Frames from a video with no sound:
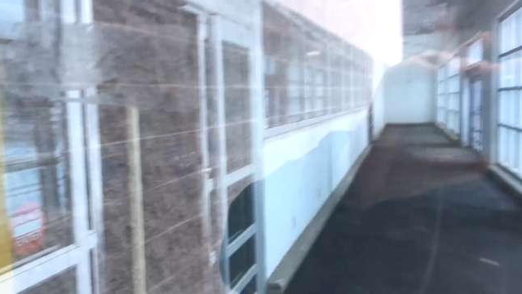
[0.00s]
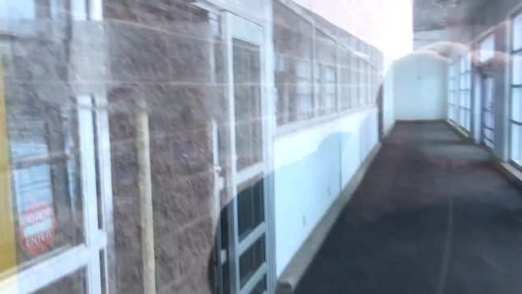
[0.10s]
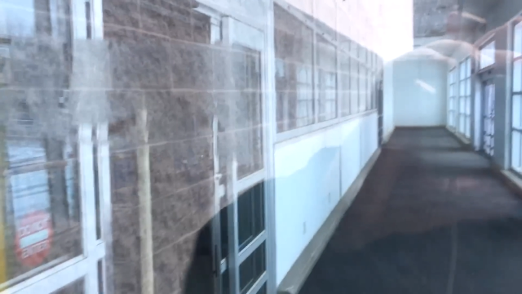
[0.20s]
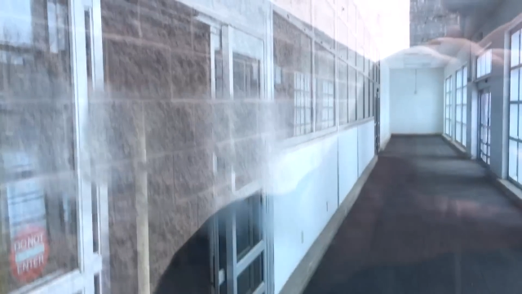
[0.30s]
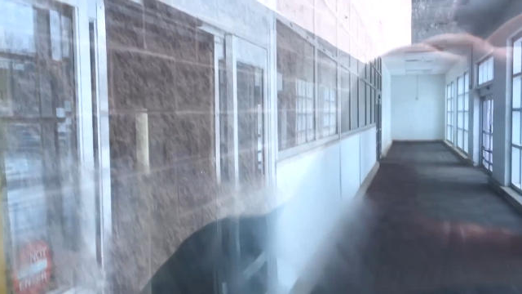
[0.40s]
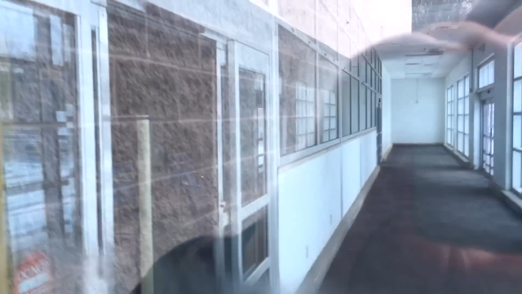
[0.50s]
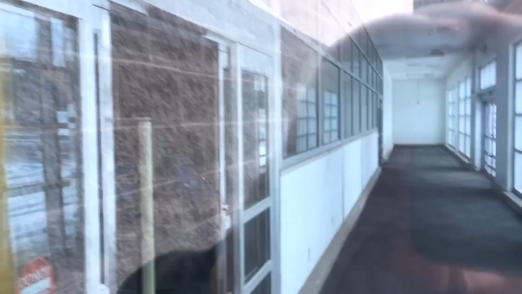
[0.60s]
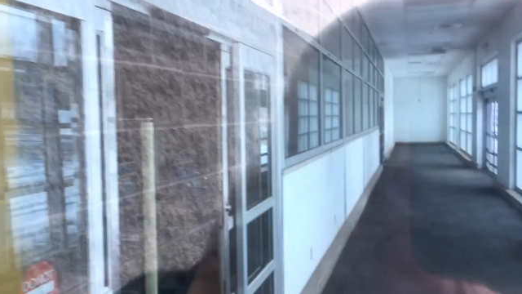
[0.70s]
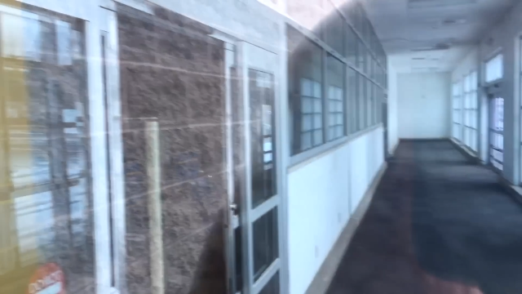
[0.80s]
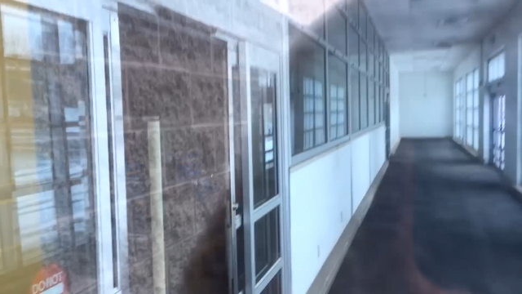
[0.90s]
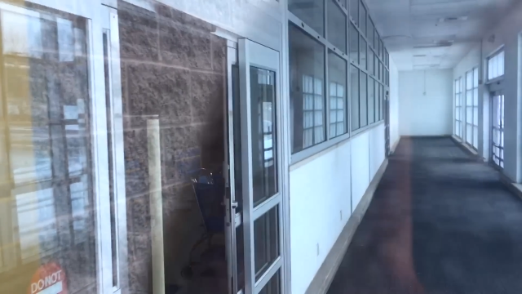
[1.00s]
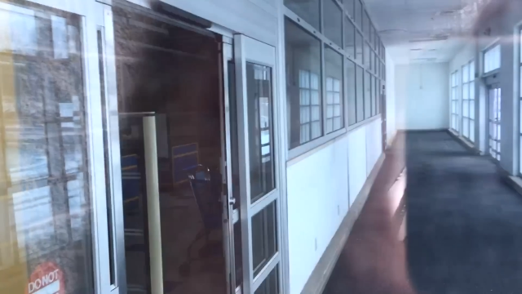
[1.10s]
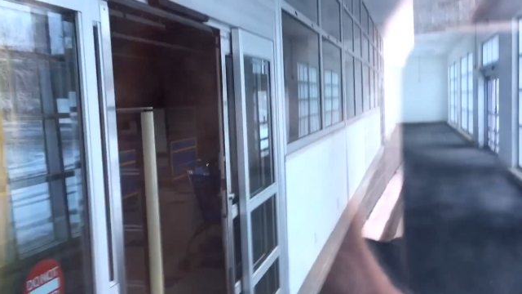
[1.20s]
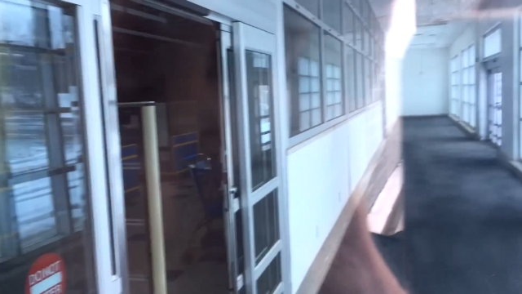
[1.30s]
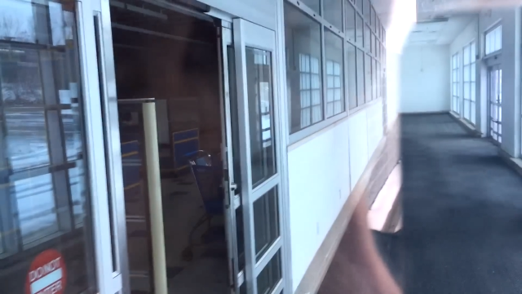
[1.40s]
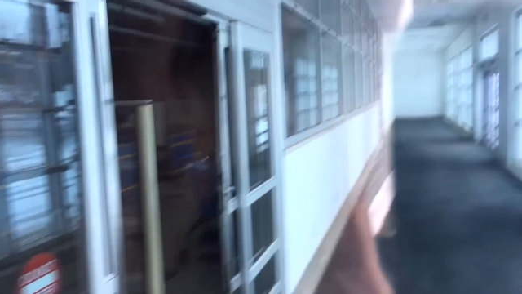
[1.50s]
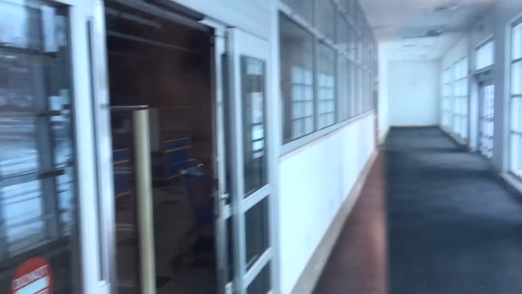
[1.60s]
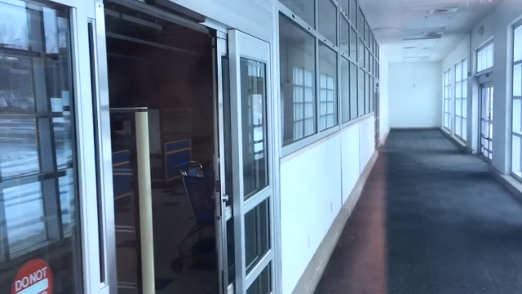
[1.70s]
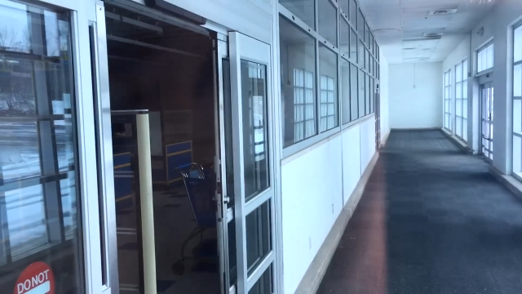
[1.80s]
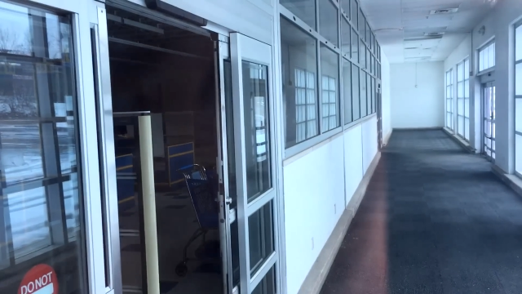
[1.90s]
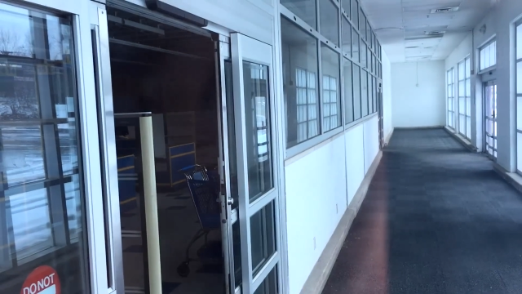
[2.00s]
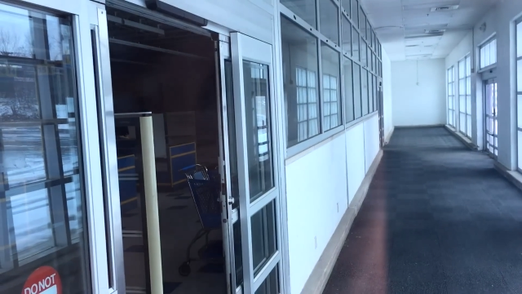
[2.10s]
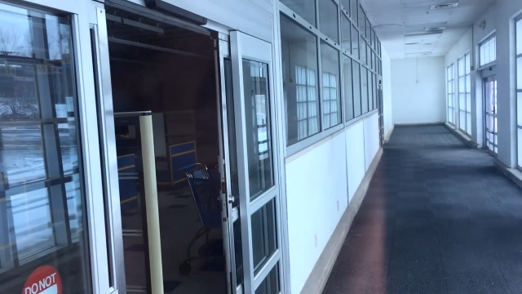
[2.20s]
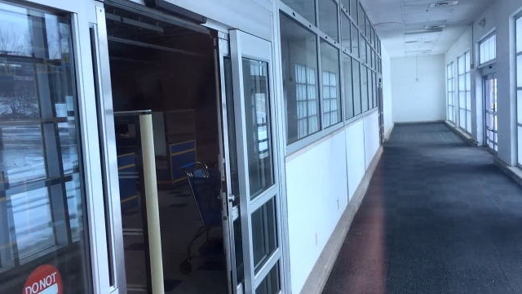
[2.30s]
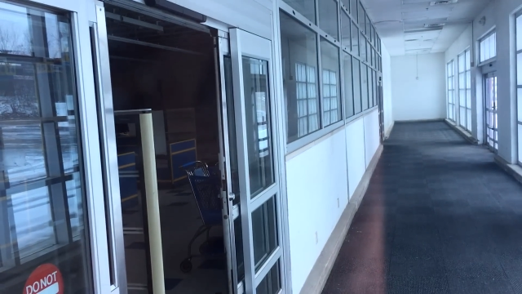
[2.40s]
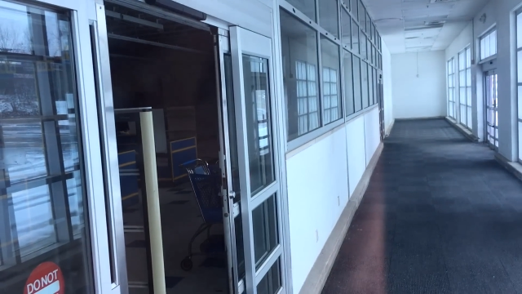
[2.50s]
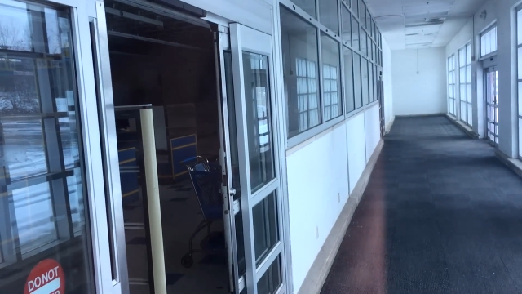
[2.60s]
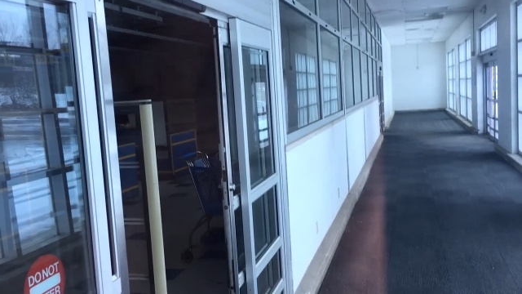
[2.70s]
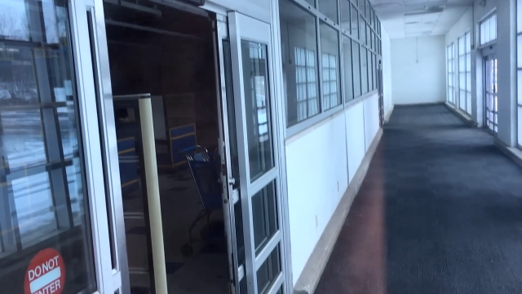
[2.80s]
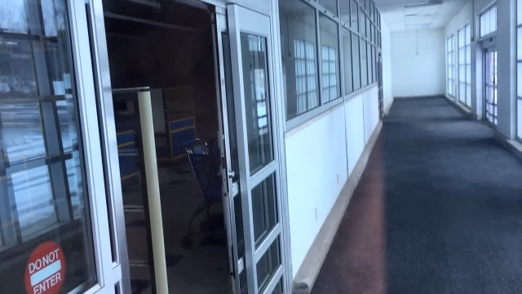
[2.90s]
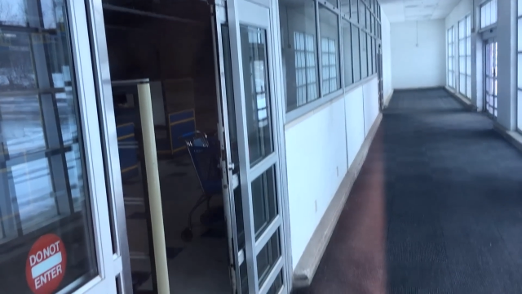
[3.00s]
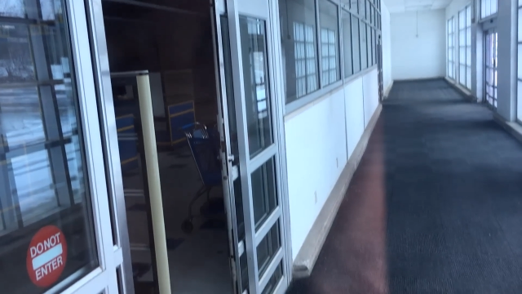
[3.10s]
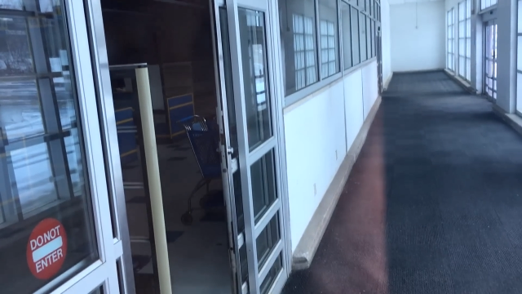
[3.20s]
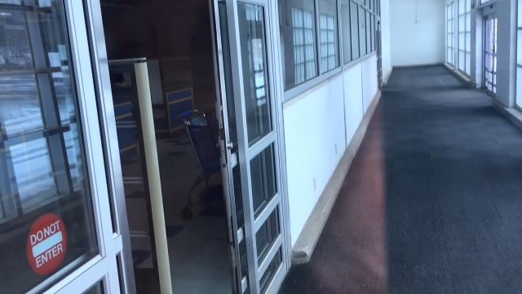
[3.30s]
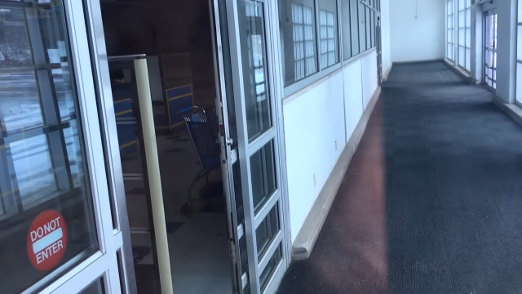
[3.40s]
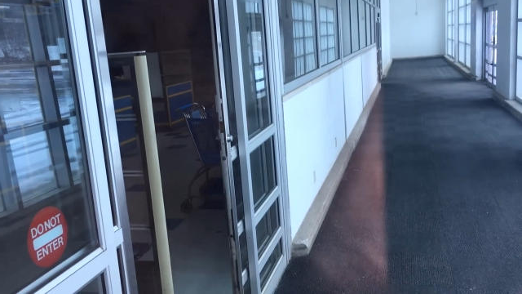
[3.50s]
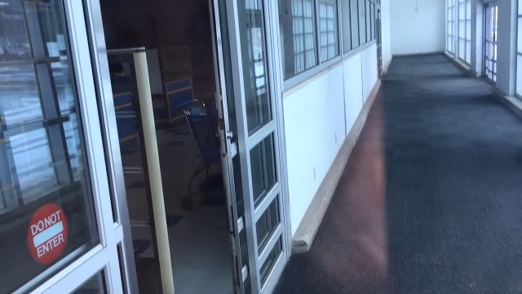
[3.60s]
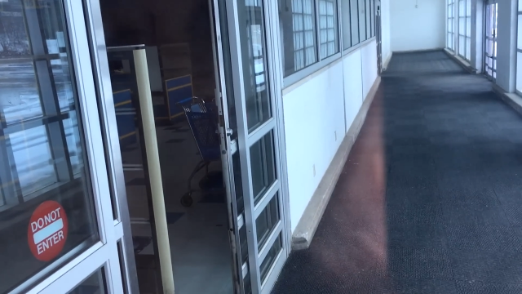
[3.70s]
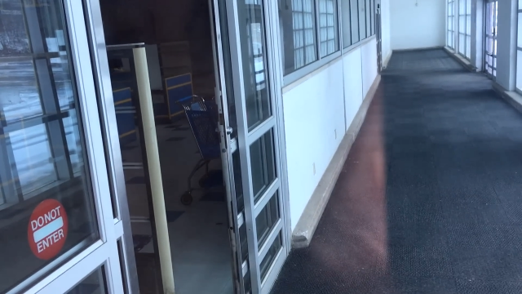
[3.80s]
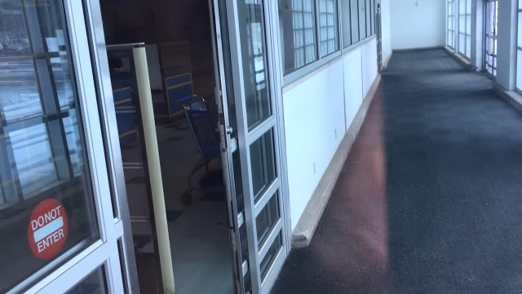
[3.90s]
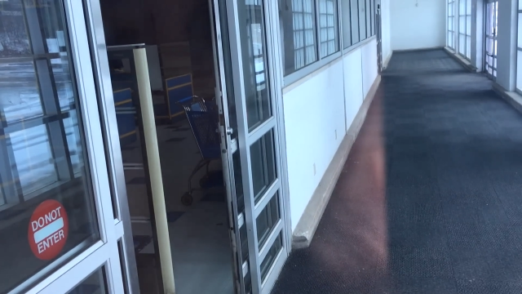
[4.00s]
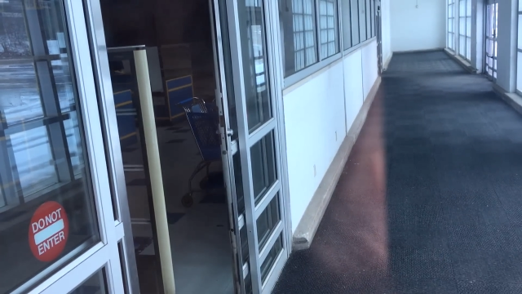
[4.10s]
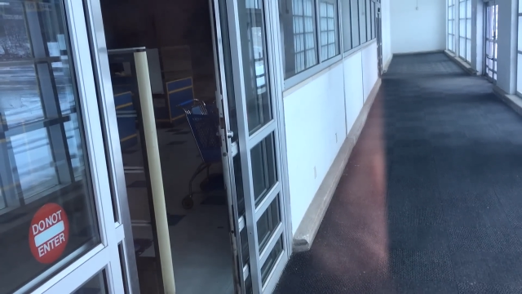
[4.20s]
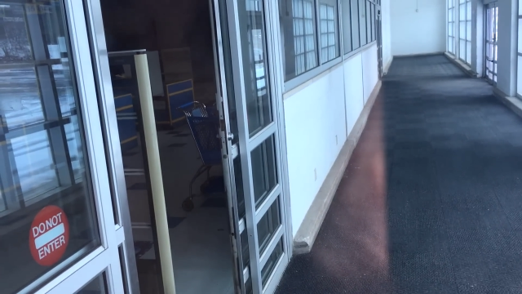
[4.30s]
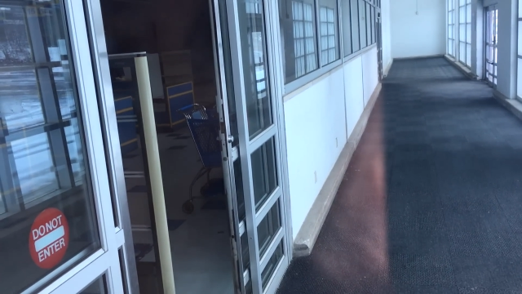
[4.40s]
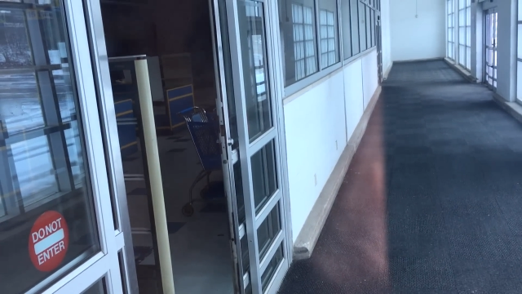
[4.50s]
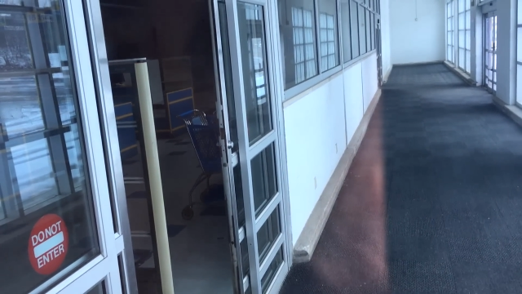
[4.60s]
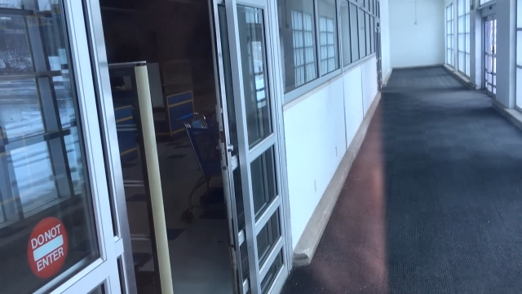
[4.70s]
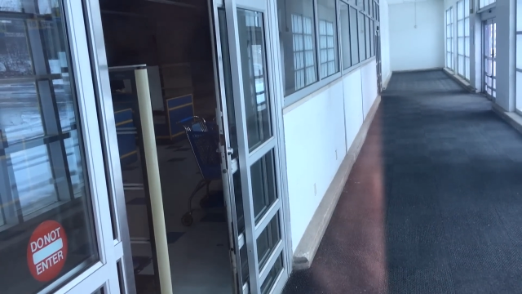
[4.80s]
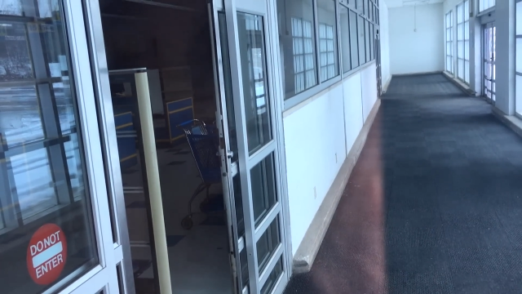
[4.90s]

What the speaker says: No face is visible, so there are no lips to read.